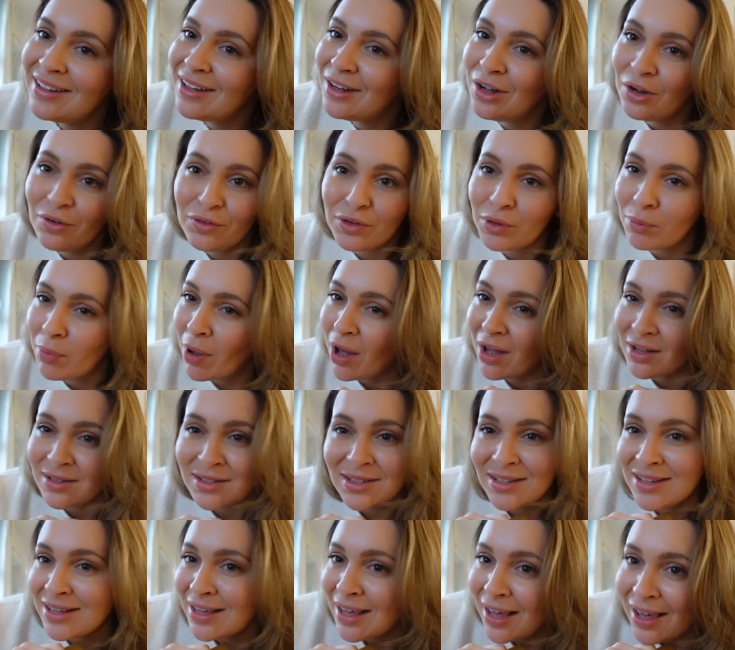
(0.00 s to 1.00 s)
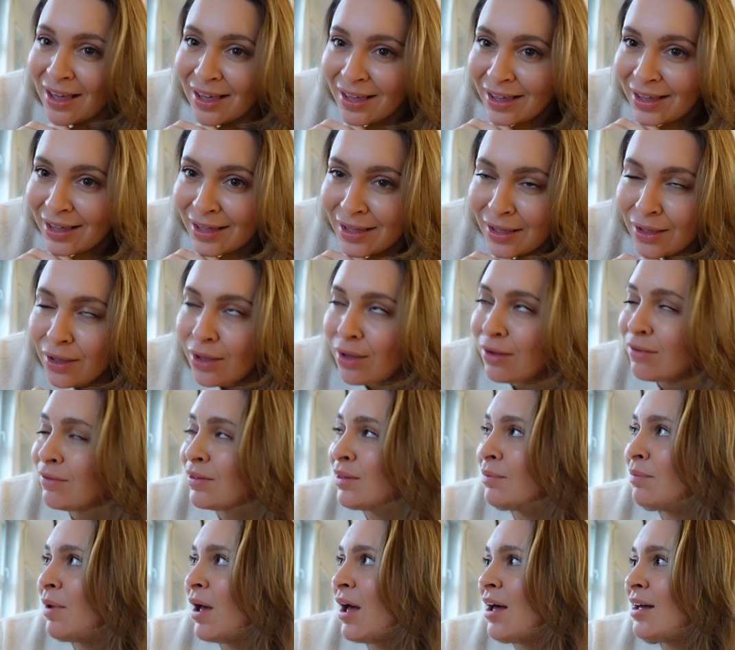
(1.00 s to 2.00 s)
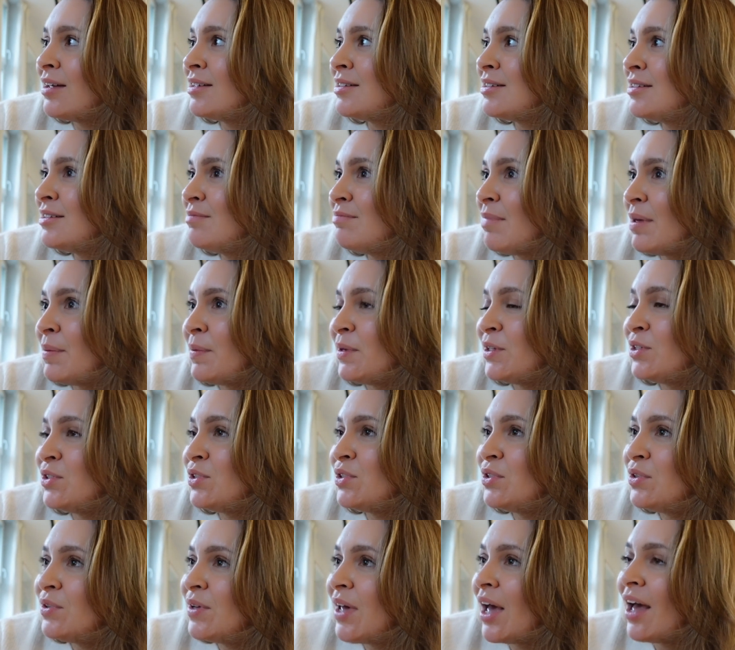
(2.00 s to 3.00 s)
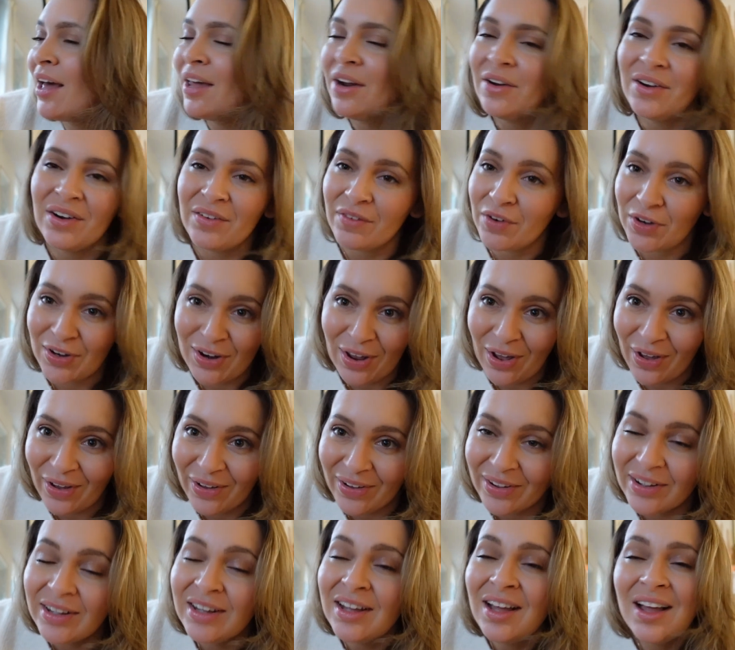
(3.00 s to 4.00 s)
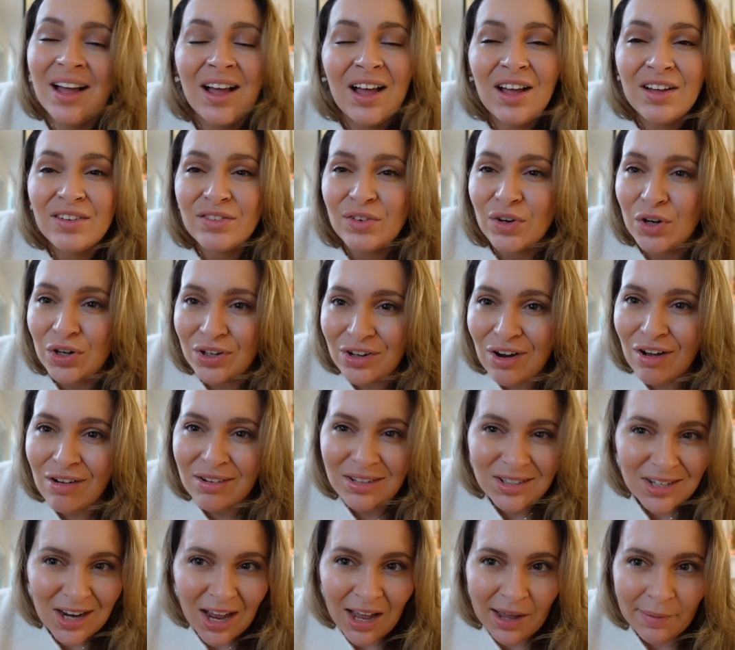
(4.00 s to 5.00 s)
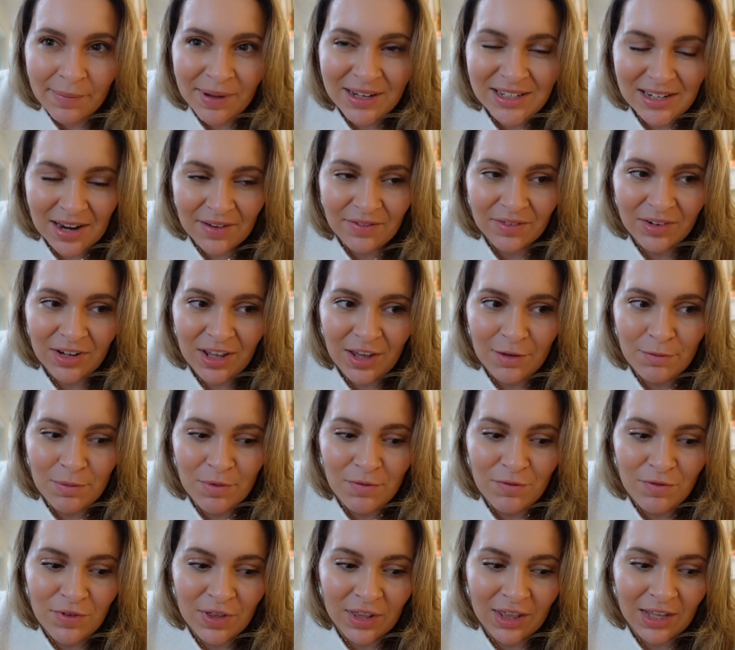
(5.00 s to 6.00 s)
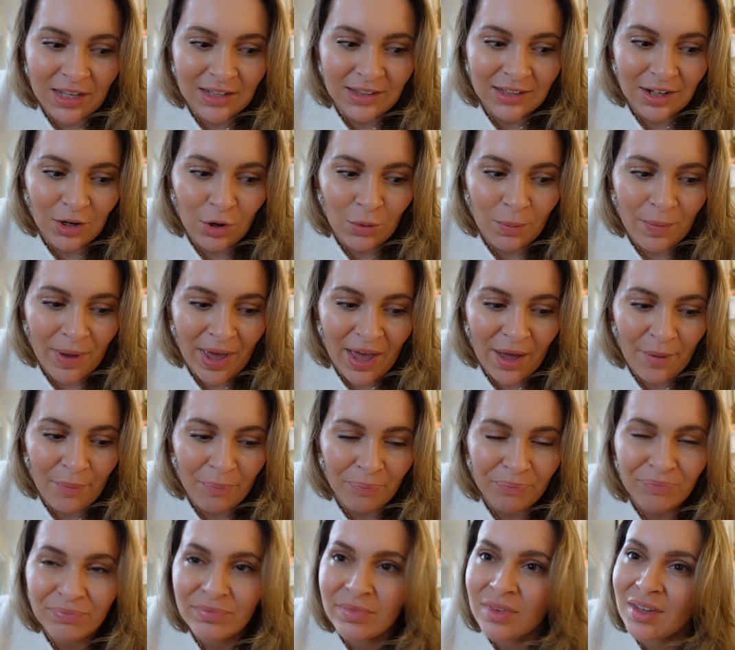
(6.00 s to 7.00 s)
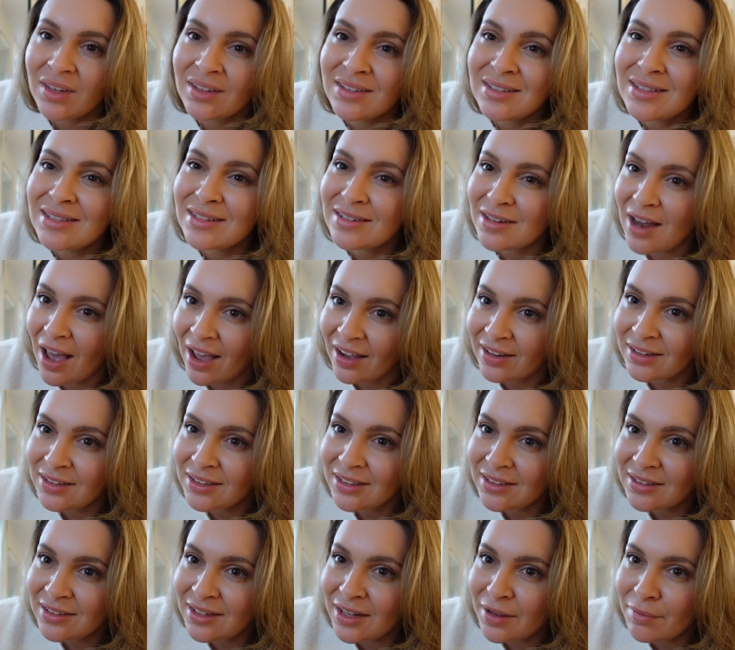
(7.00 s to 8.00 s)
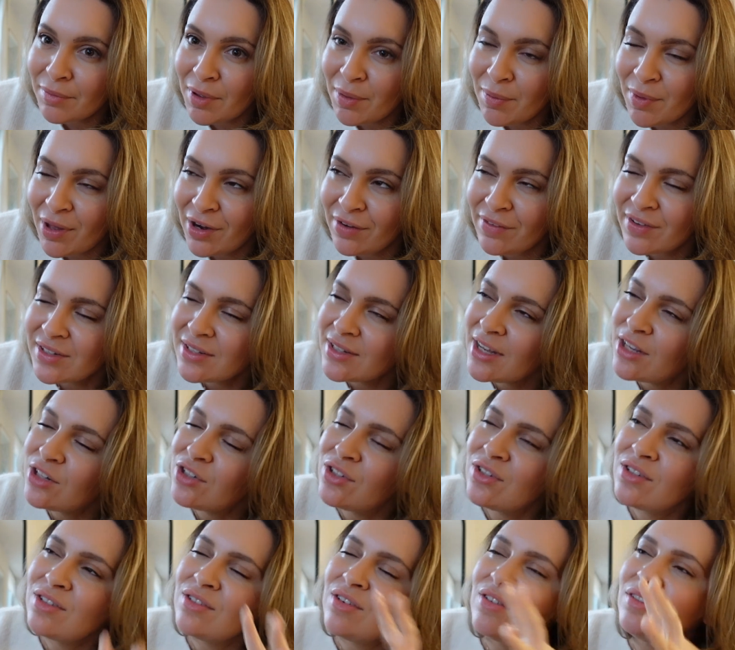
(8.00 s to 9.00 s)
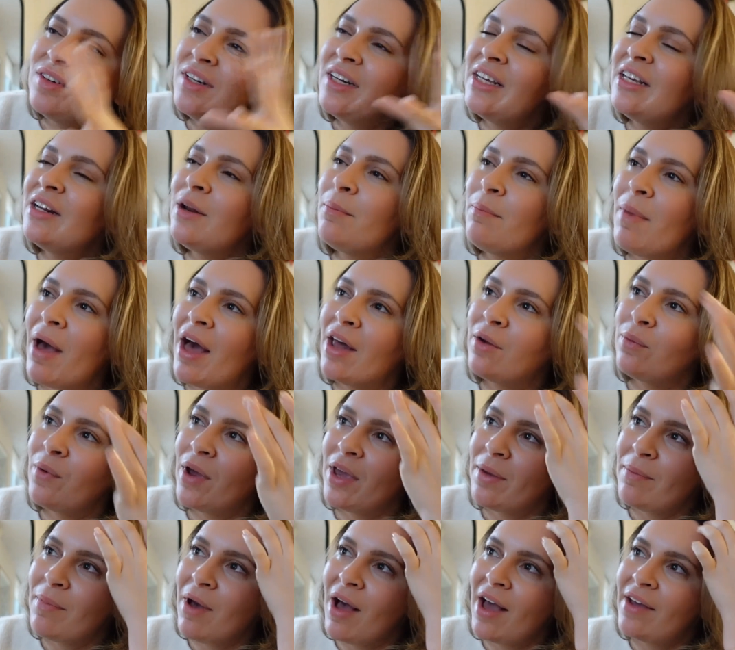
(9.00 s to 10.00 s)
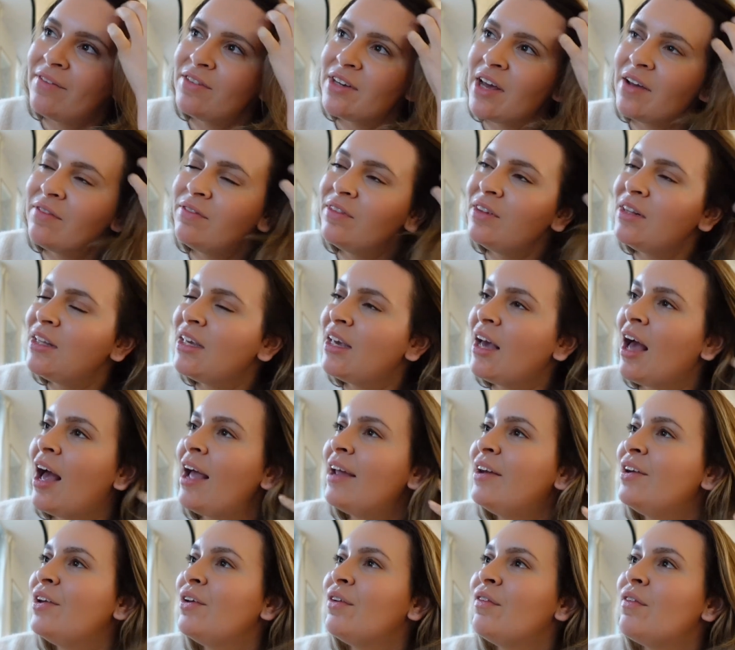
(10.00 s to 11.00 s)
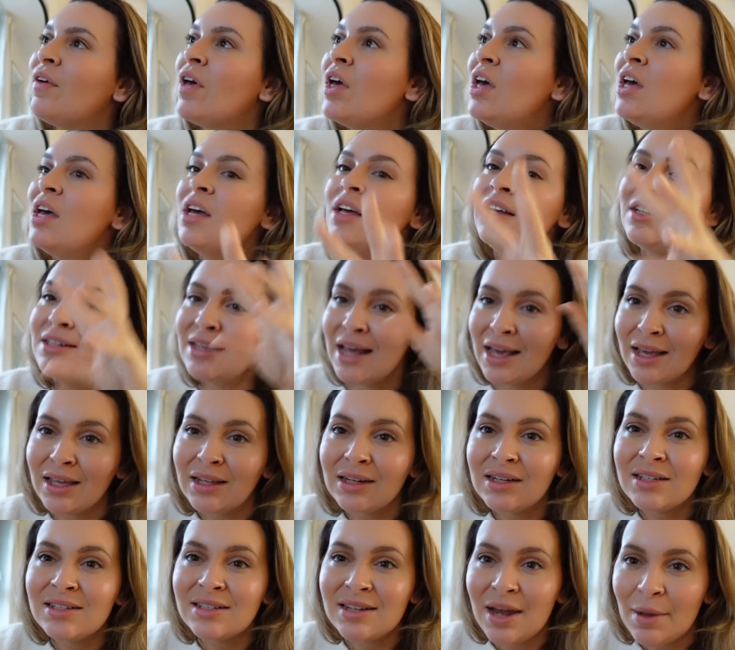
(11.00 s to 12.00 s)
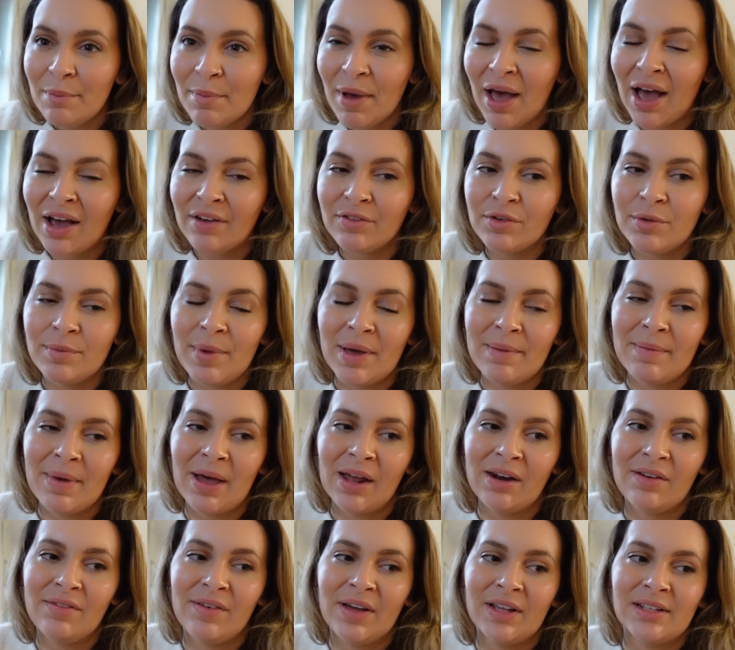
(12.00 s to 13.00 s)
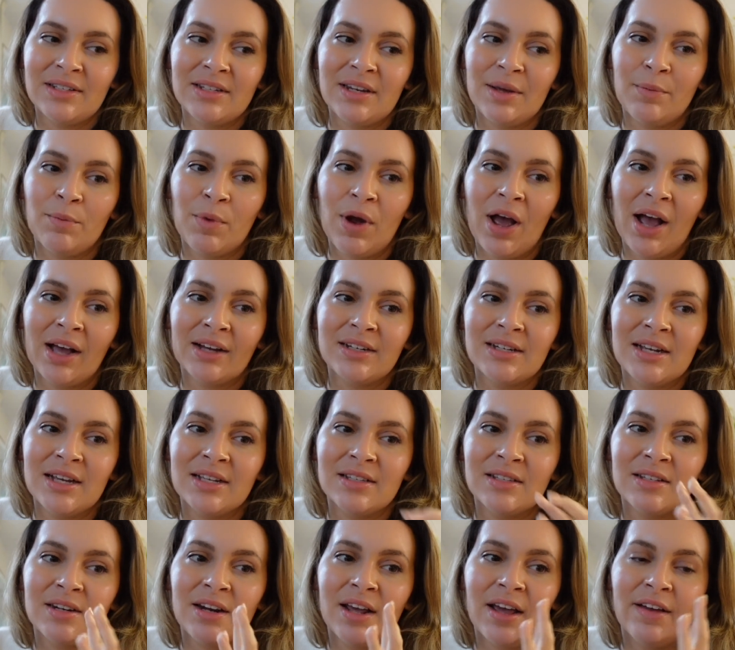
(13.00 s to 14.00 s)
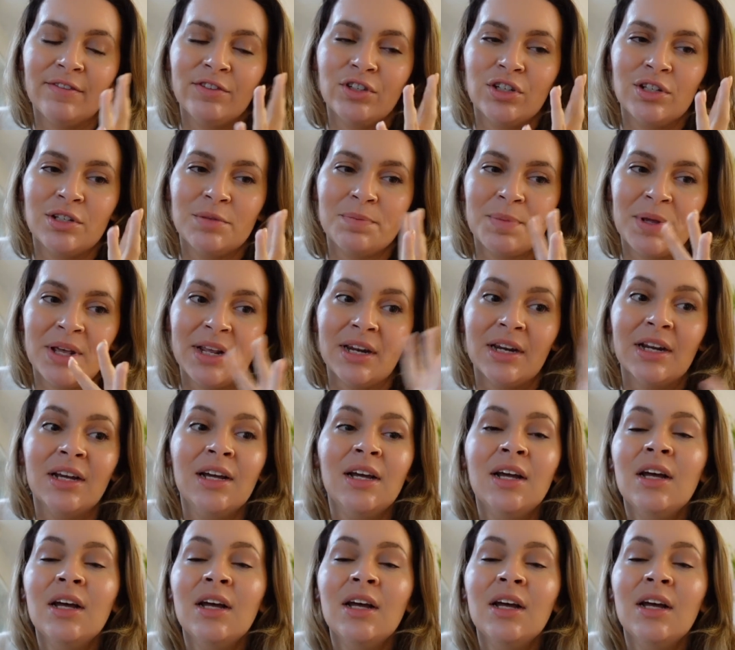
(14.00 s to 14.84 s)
over the past year, over the past maybe 2, I don't even know, for a long time I definitely have been feeling a little bit stagnant in my manifestations. Not really in a bad way, but I've definitely kind of taken a step back from my manifesting practice and have just been